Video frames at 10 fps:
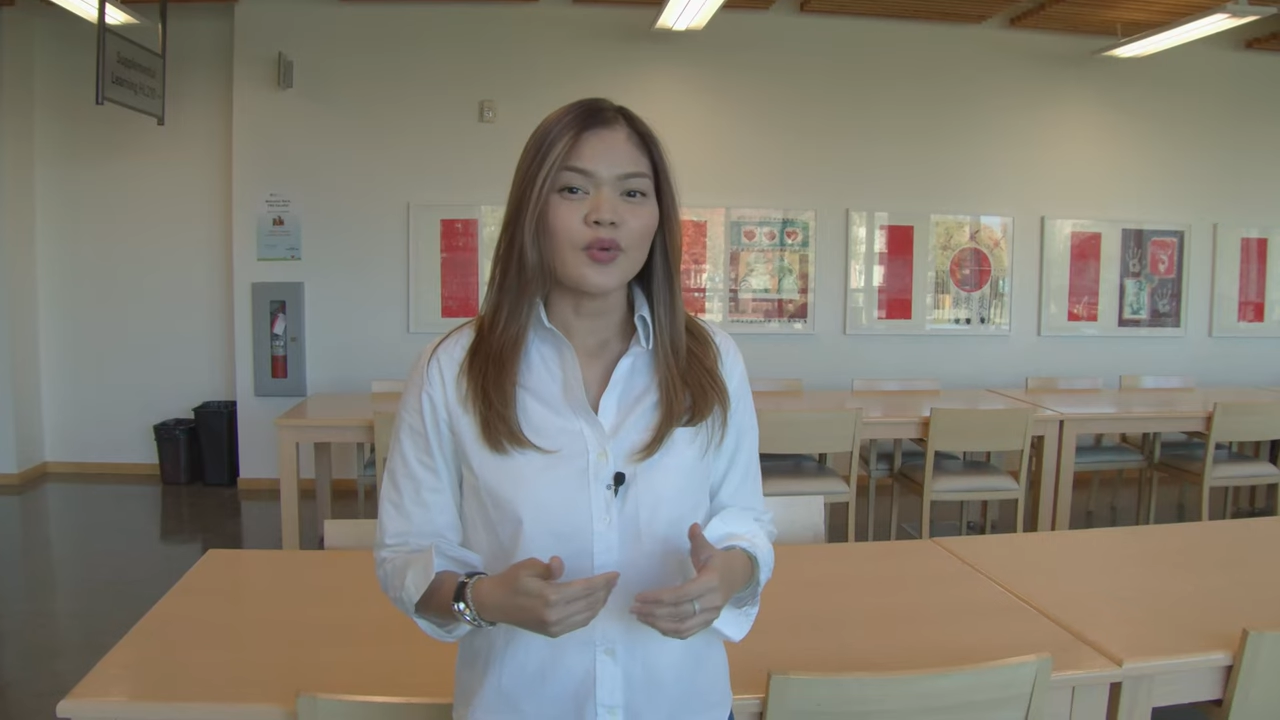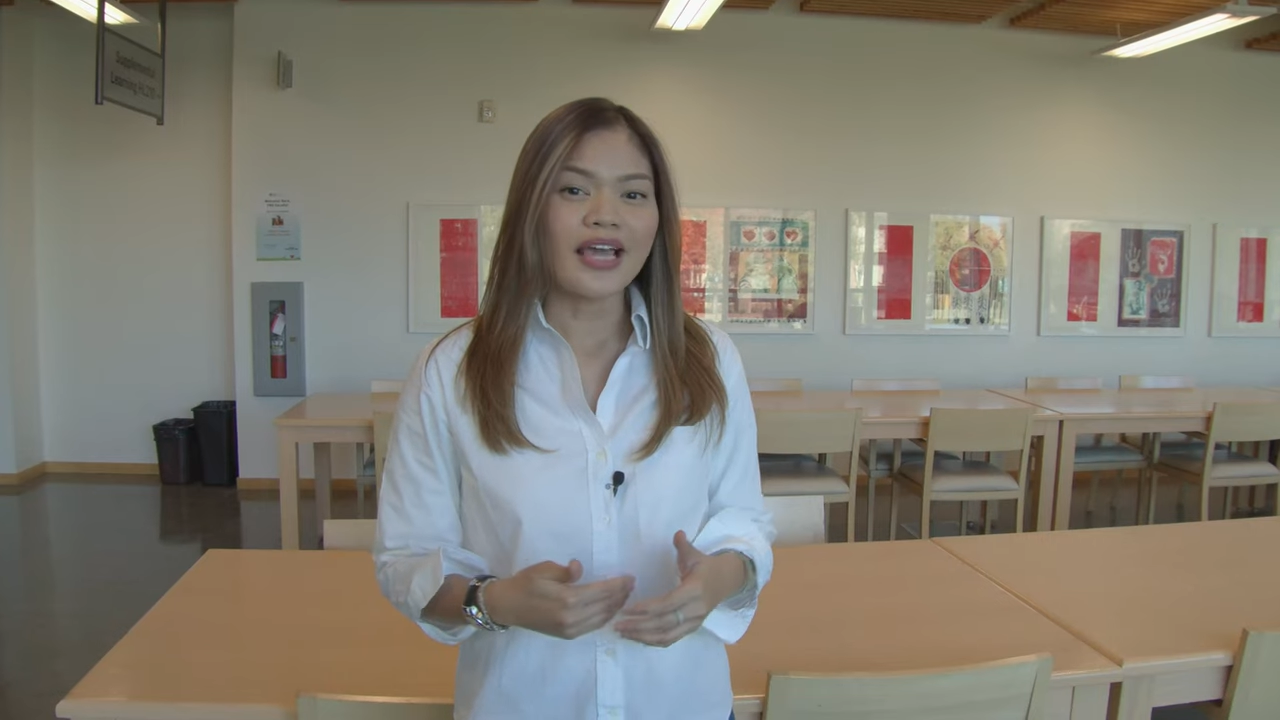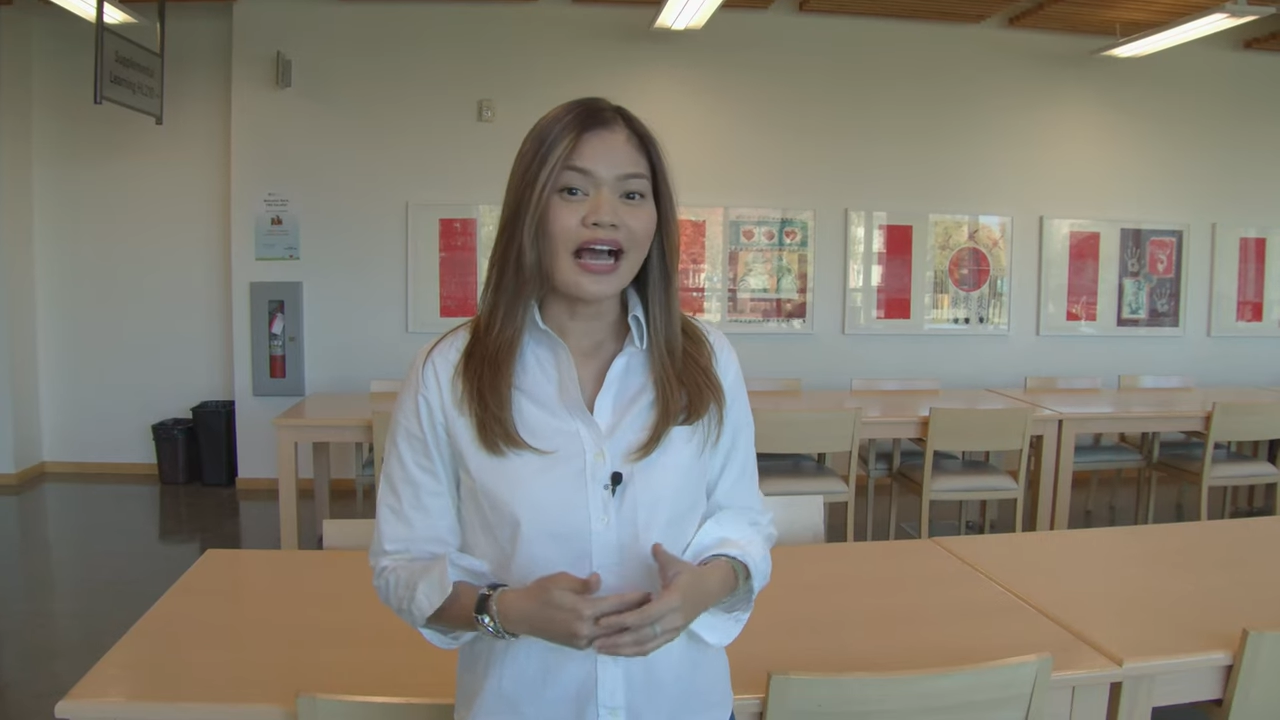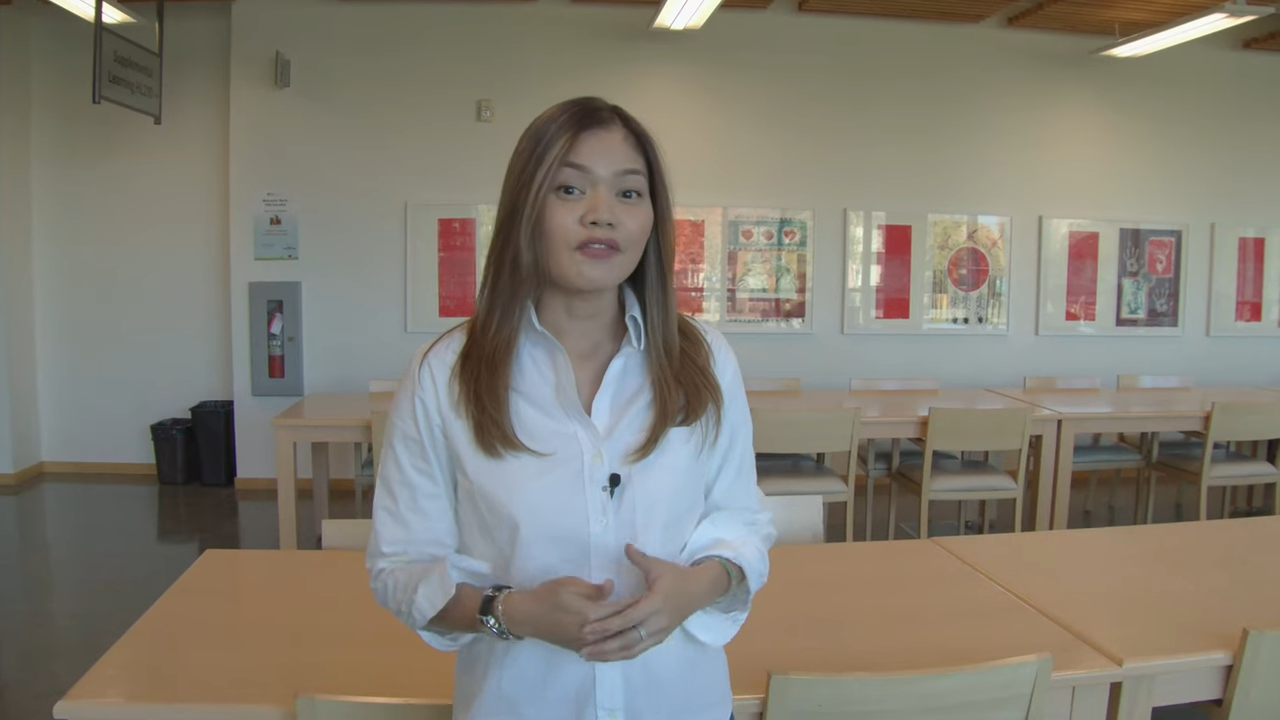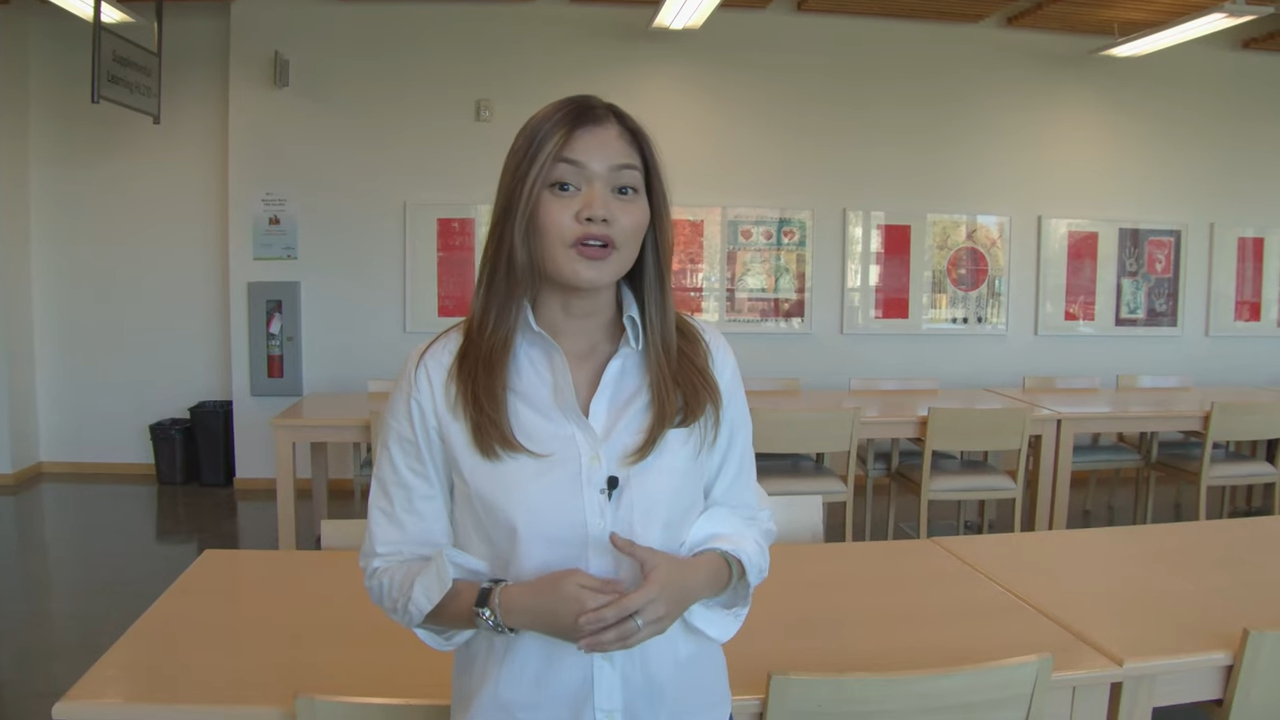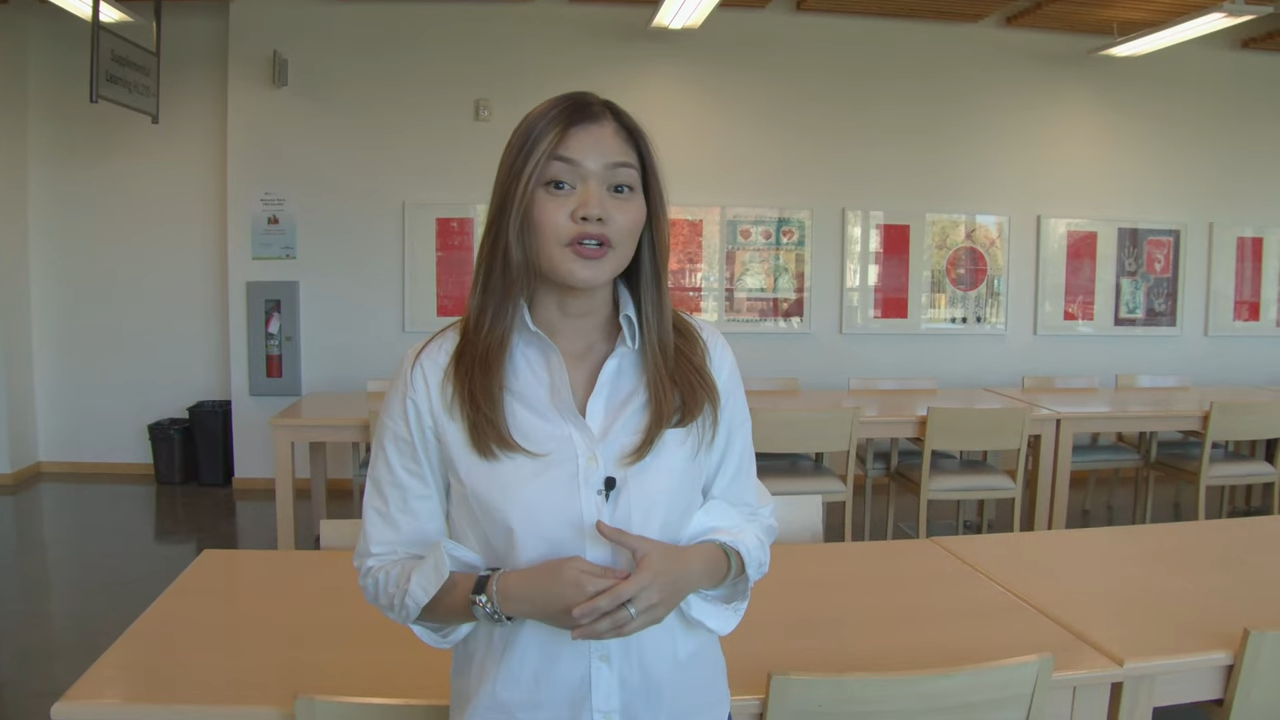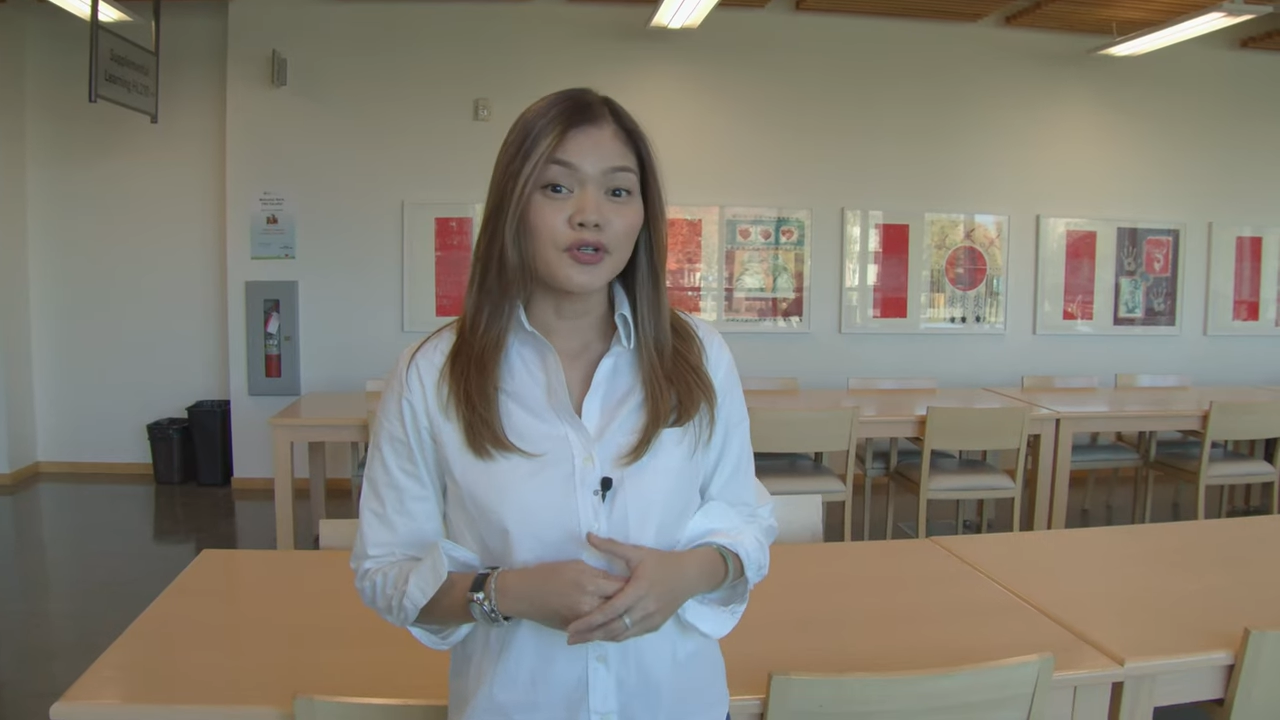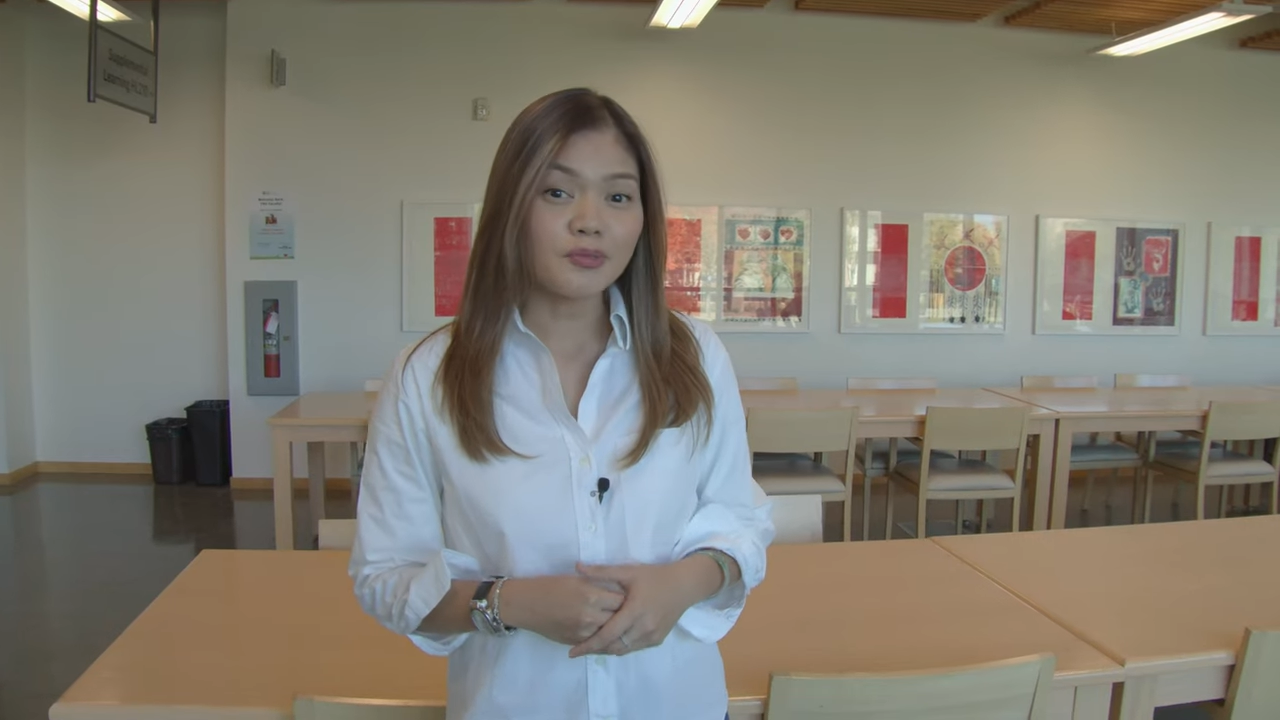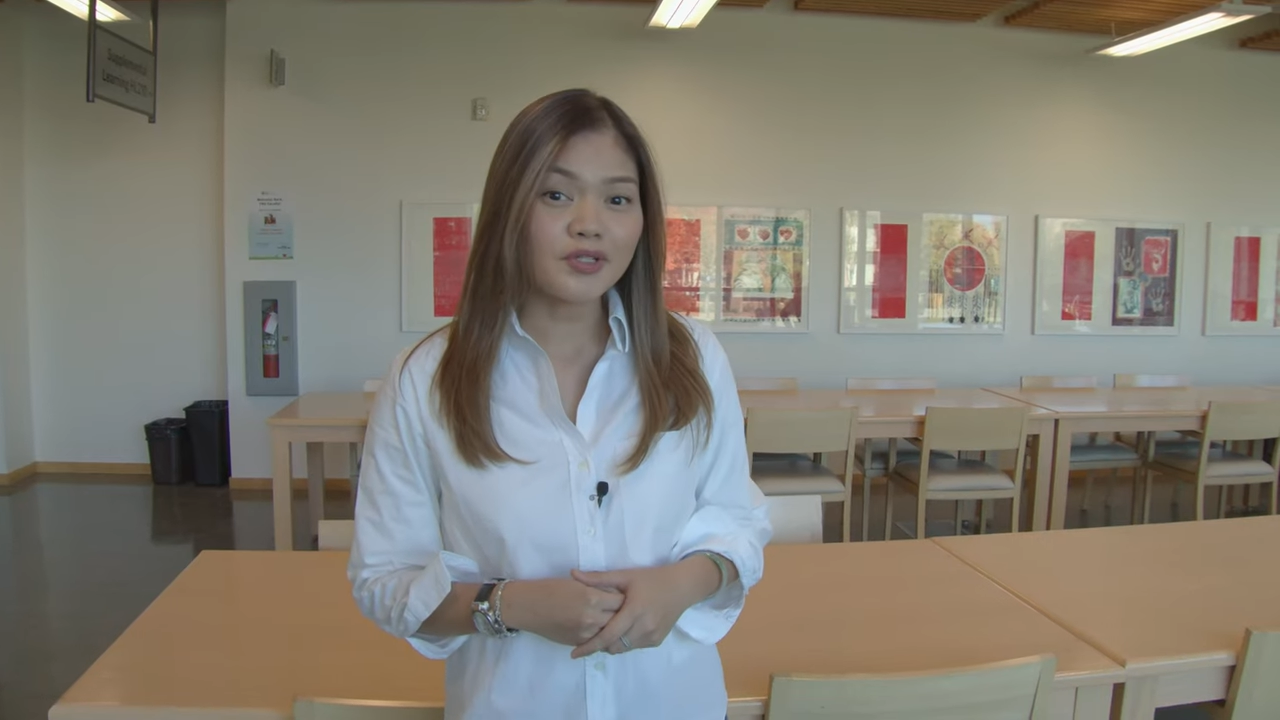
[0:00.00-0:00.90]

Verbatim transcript: we have our group